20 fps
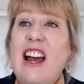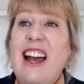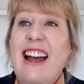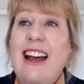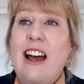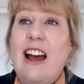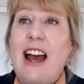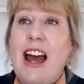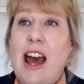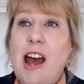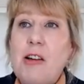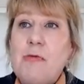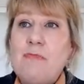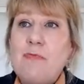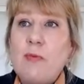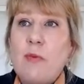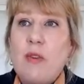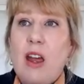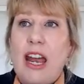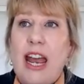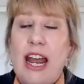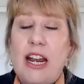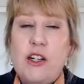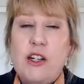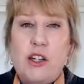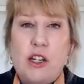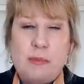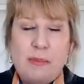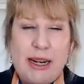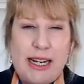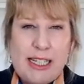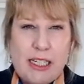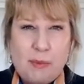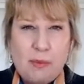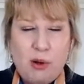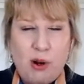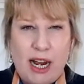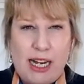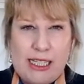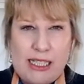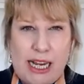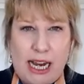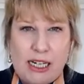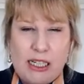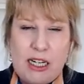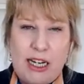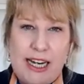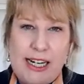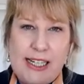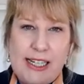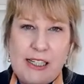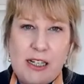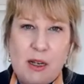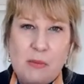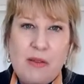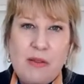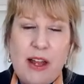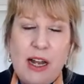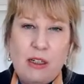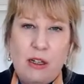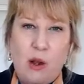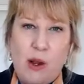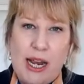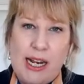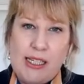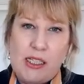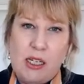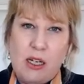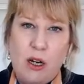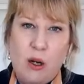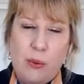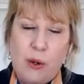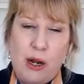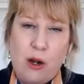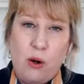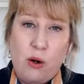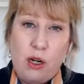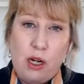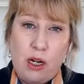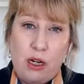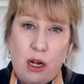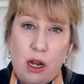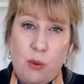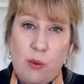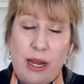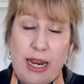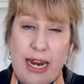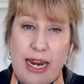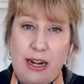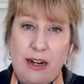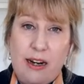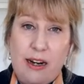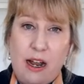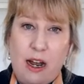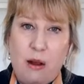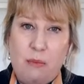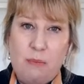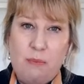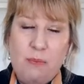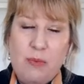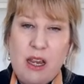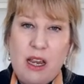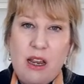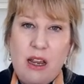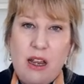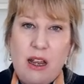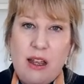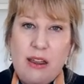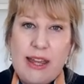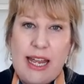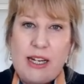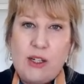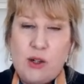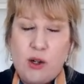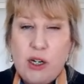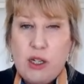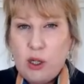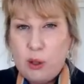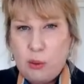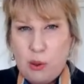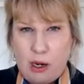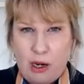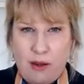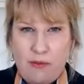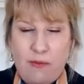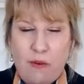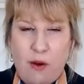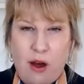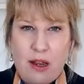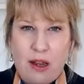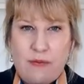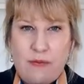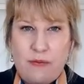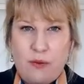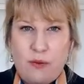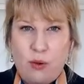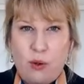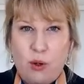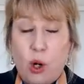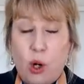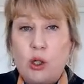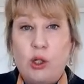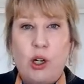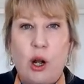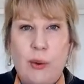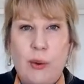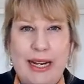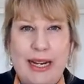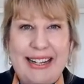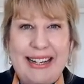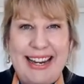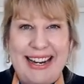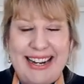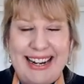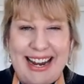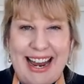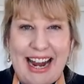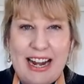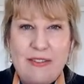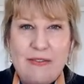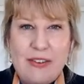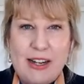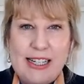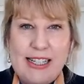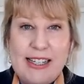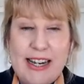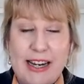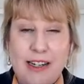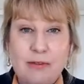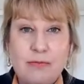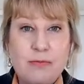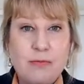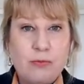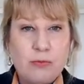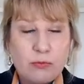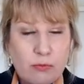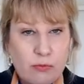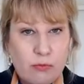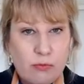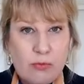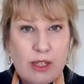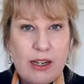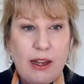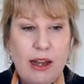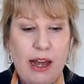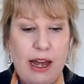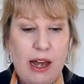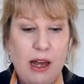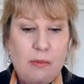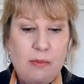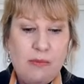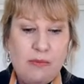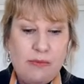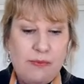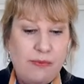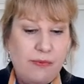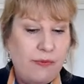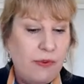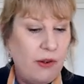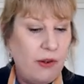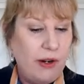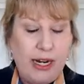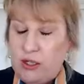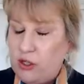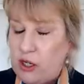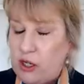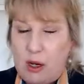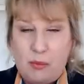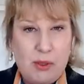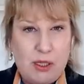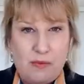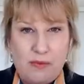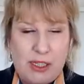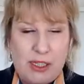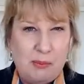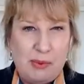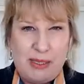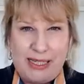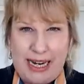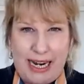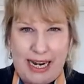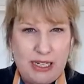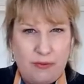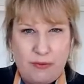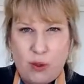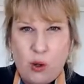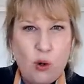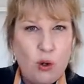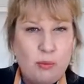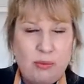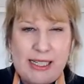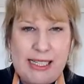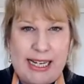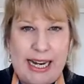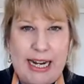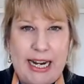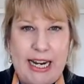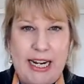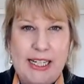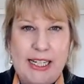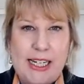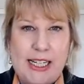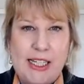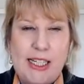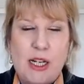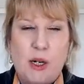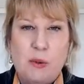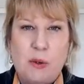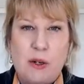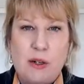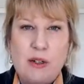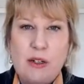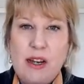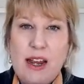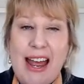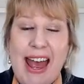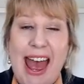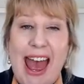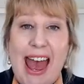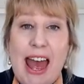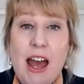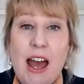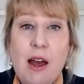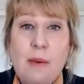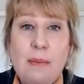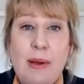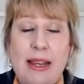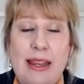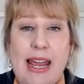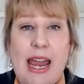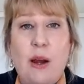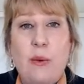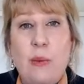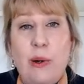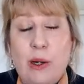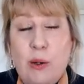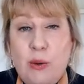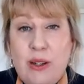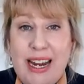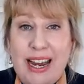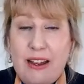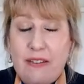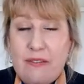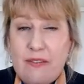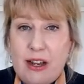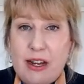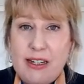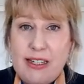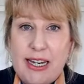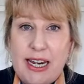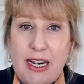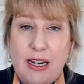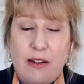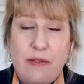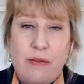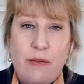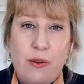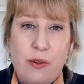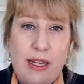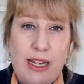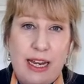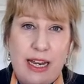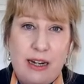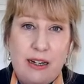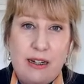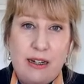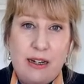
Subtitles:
And you'd be surprised, actually, some of our clients who are on a lower income, they don't qualify for ongoing legal aid funding in terms of substantive court proceedings and so on, but they will get funding for the